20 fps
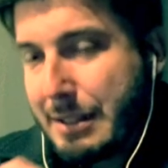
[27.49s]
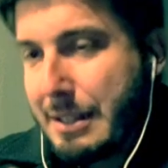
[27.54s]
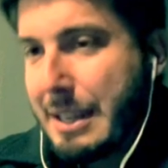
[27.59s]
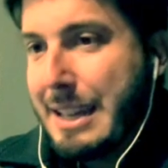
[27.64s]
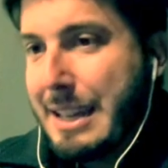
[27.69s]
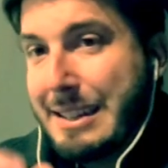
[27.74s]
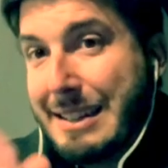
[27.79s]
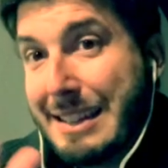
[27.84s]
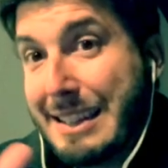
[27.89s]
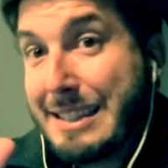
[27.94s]

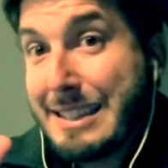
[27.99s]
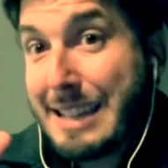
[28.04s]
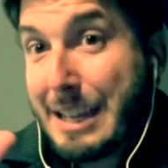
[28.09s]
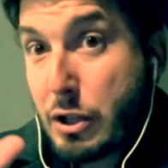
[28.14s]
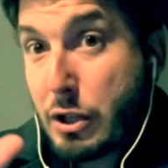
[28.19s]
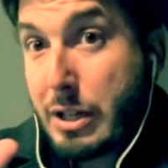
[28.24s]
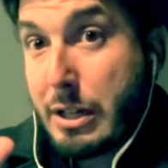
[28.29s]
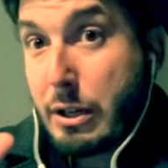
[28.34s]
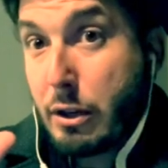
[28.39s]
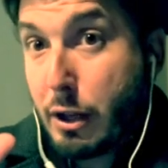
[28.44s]
And it's
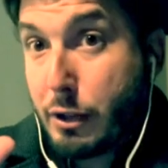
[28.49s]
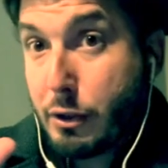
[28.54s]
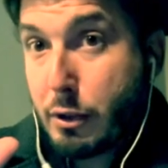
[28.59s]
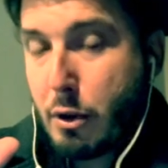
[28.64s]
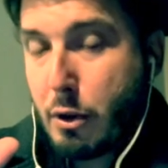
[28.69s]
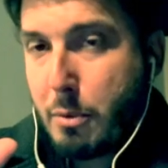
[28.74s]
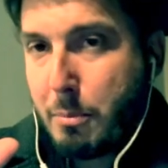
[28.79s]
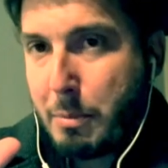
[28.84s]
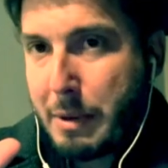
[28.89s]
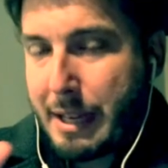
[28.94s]
actually not
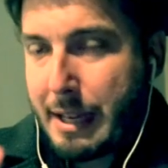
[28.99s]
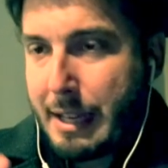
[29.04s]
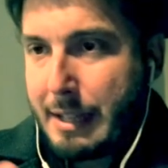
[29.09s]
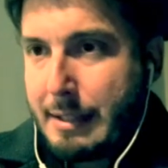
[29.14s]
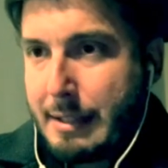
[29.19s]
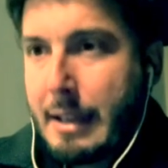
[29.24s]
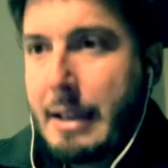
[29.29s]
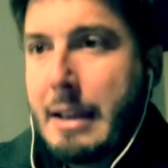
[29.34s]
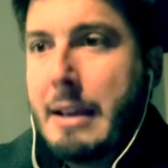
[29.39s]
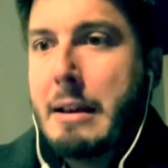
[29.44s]
complicated,
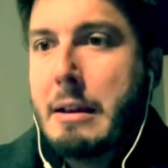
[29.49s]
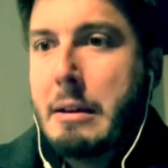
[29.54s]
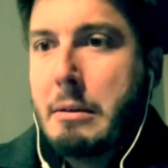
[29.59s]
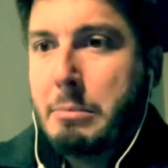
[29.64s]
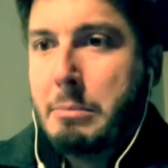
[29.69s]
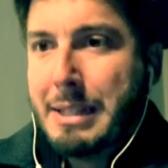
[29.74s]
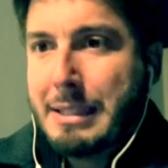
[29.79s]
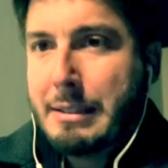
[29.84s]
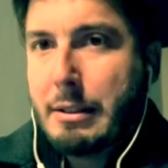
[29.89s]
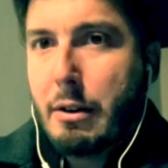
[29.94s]

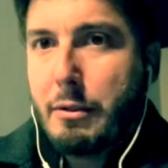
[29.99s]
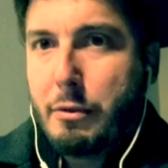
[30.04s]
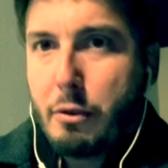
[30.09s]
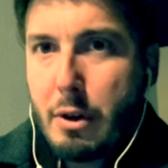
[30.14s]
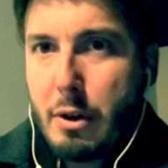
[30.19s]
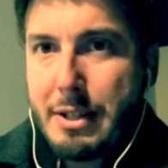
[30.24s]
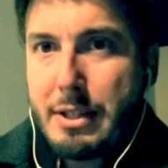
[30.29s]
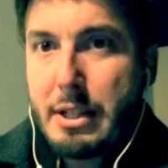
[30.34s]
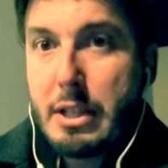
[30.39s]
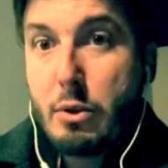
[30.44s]
but of
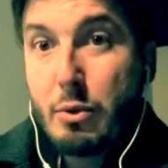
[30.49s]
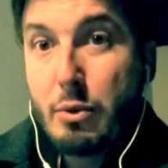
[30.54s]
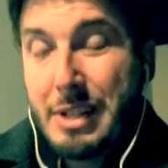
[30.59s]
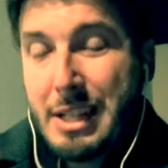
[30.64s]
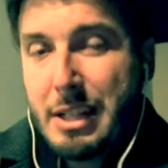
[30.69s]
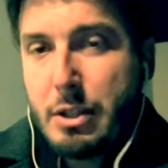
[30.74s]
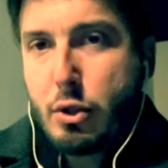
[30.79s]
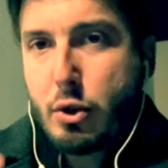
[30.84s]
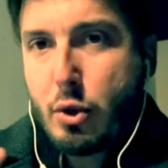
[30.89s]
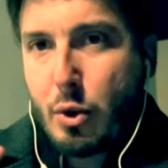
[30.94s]
course you need
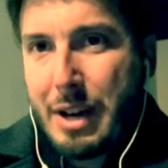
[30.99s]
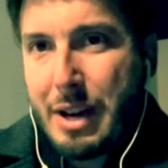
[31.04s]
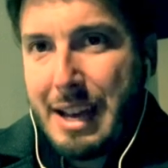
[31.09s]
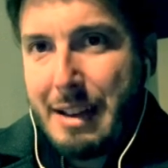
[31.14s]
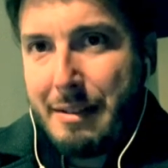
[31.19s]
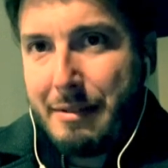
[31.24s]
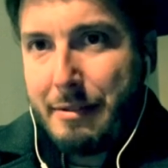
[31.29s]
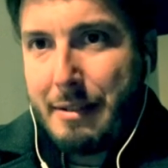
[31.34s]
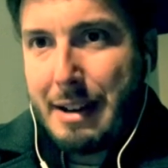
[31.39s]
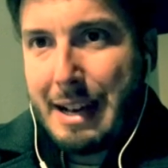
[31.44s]
to
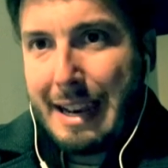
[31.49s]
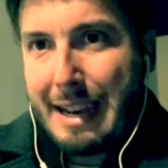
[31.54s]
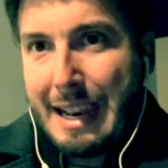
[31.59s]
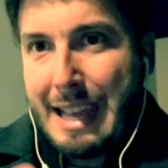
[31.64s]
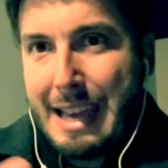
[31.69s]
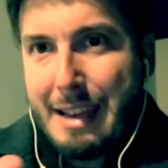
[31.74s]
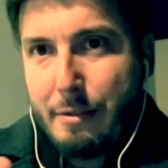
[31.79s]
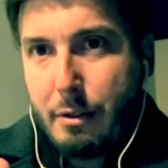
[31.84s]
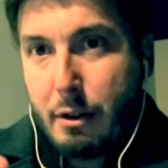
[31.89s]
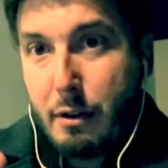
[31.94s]
have a
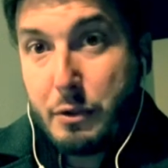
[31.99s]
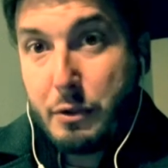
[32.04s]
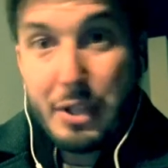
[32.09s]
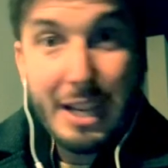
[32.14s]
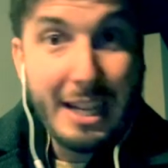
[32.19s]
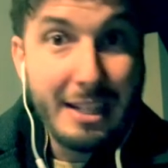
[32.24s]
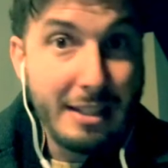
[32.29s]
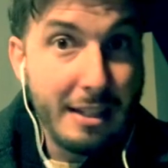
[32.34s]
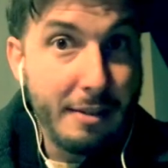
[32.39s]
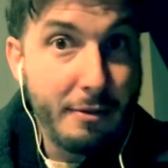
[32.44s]
level of
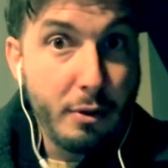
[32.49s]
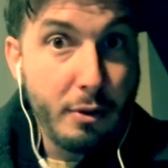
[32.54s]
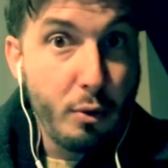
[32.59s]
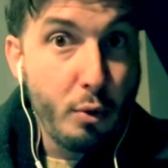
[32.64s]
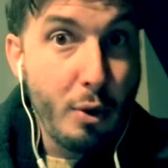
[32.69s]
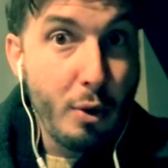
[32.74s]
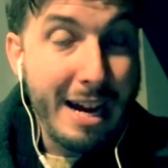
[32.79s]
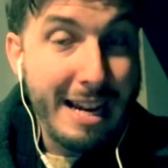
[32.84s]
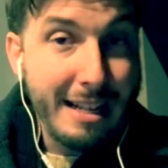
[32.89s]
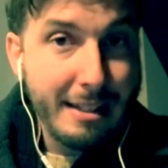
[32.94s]
scientific
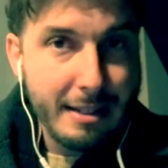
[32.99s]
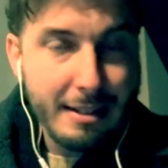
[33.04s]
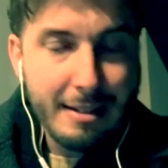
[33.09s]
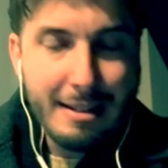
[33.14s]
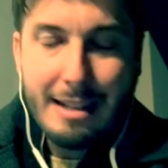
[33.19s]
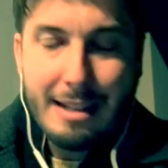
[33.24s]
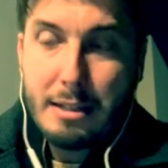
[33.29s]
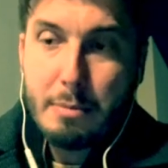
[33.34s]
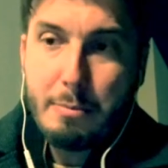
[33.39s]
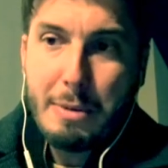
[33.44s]
writing, and
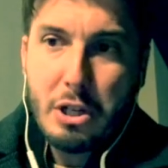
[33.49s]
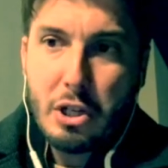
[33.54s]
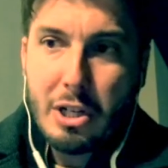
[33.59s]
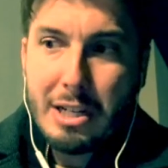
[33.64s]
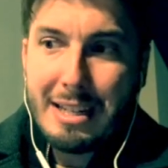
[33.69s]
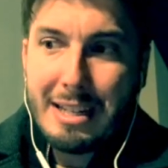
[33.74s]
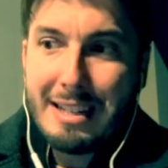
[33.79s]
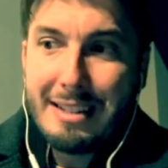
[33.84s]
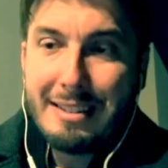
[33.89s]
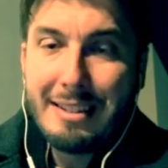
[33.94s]
especially
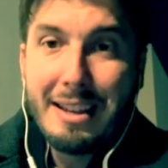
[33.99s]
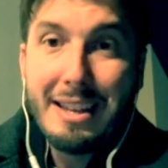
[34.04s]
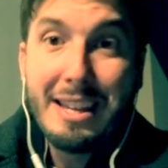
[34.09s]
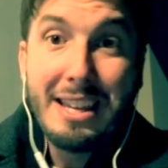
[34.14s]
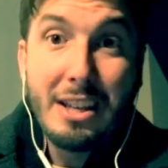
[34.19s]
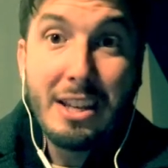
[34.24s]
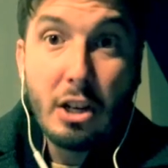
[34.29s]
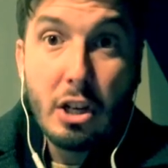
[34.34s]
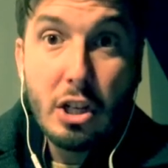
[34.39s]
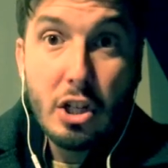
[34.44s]
in the
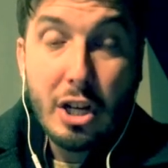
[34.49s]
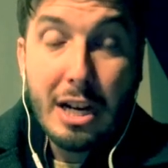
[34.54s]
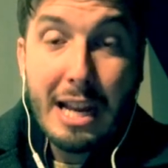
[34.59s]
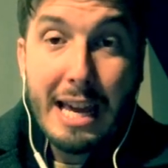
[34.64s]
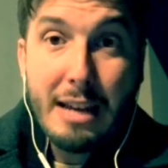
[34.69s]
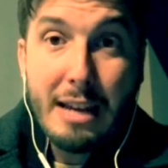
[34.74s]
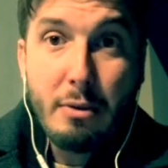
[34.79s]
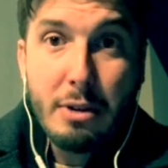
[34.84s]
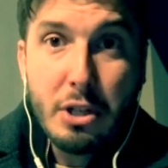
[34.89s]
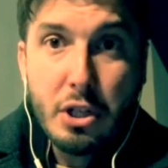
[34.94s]
English
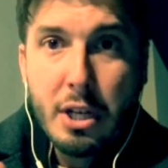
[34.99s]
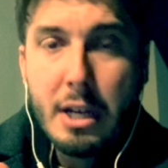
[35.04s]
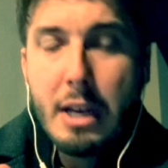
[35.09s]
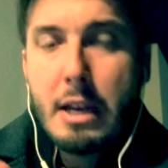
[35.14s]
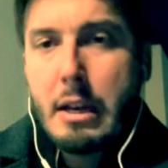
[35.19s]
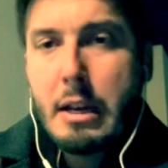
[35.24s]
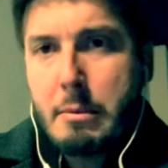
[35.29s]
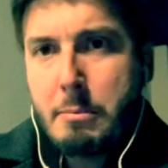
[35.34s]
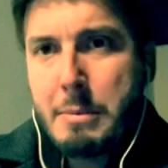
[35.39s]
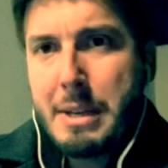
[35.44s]
language,
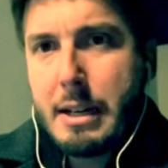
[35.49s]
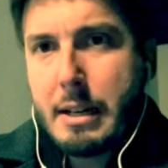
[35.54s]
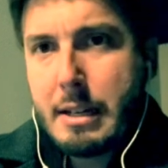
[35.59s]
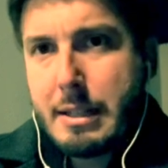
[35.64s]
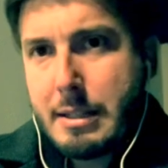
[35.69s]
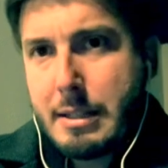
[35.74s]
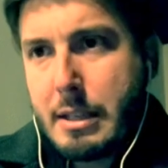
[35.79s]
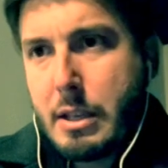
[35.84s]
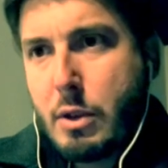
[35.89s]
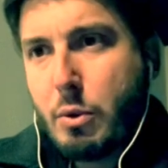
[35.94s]
because
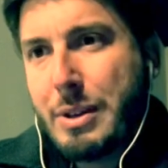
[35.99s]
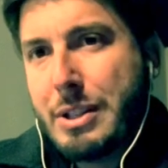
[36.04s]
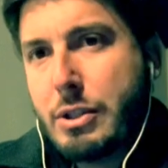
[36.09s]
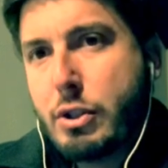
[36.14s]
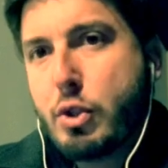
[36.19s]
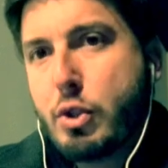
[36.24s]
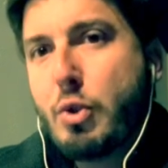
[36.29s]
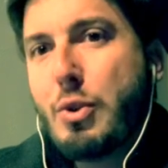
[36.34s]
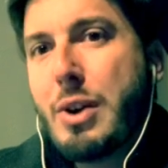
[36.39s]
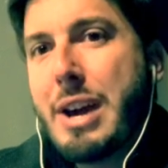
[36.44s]
you want
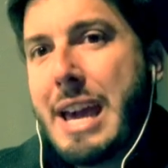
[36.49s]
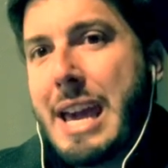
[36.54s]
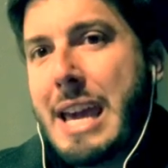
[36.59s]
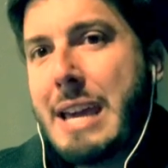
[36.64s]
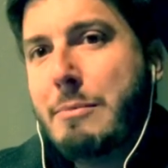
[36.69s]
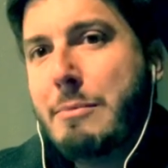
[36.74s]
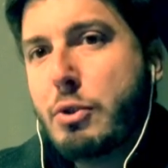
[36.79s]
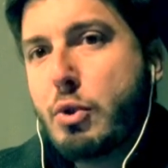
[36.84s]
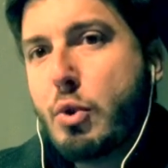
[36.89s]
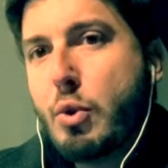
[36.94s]
to aim
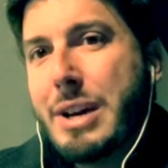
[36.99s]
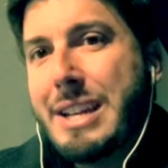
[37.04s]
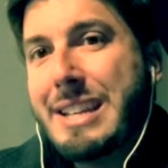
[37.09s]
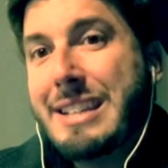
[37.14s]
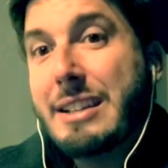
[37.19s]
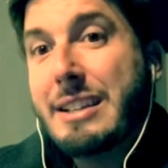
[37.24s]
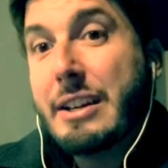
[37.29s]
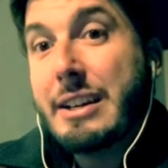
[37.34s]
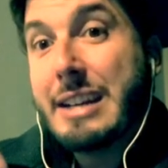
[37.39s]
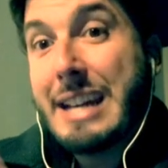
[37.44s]
to an
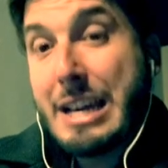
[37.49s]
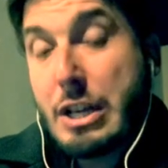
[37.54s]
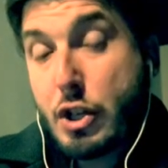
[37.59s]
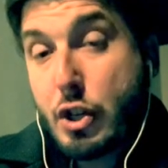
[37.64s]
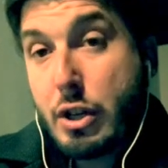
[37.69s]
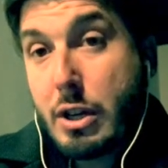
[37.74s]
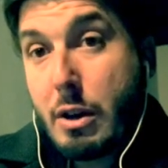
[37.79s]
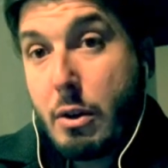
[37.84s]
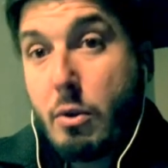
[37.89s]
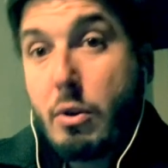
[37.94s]

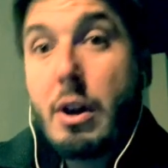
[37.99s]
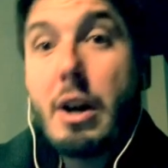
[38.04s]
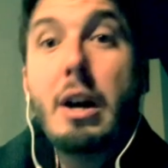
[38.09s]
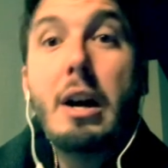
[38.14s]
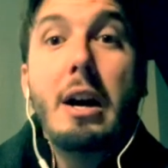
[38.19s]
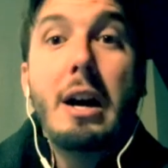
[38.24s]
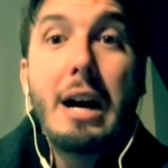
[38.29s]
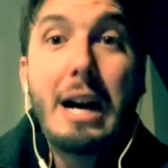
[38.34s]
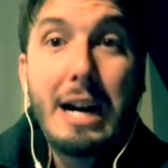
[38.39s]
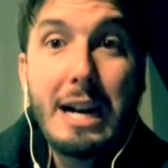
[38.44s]
international
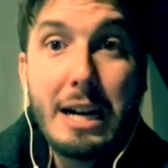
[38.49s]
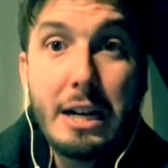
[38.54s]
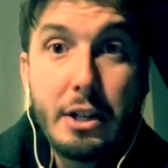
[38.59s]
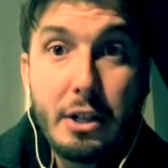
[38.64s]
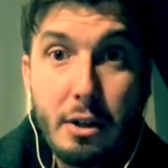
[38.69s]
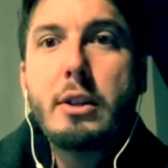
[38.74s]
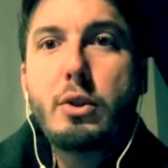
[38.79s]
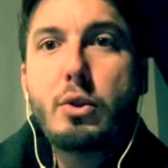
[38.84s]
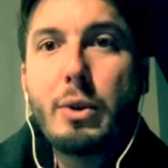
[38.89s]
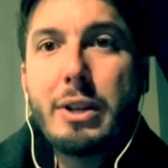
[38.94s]

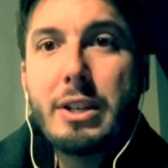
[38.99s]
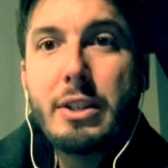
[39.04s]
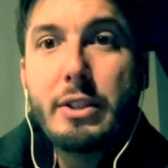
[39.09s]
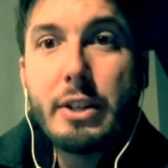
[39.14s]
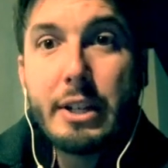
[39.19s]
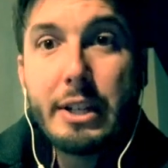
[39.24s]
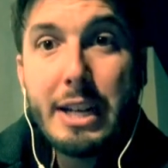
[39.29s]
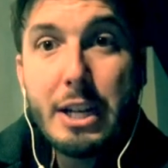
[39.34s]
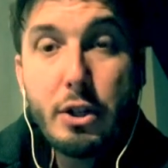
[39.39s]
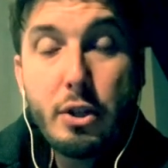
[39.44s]
article, to an
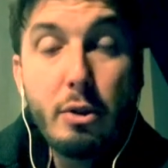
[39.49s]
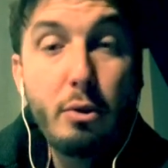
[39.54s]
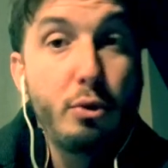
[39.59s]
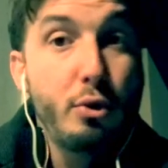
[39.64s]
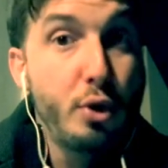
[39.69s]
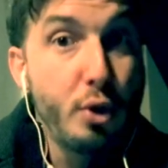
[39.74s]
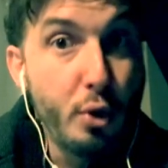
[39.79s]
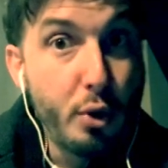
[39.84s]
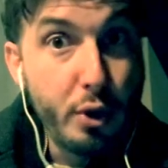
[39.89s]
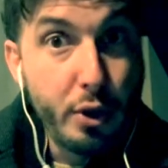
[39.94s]
international
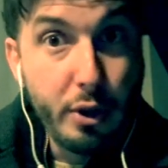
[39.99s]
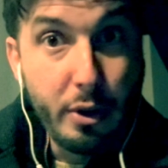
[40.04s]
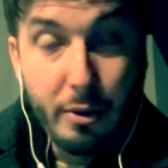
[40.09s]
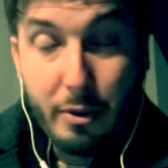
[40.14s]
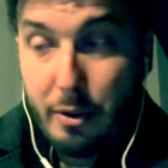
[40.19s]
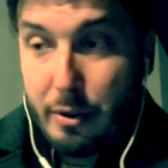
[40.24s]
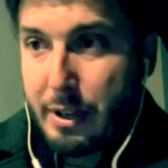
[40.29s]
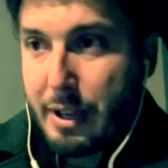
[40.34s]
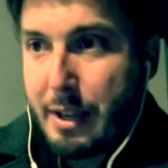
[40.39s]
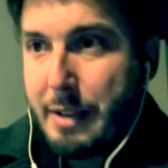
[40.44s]
journal.
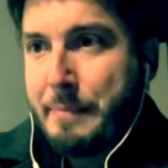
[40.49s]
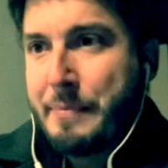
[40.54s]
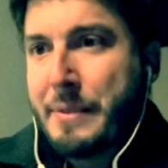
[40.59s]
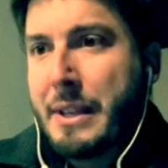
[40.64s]
Okay.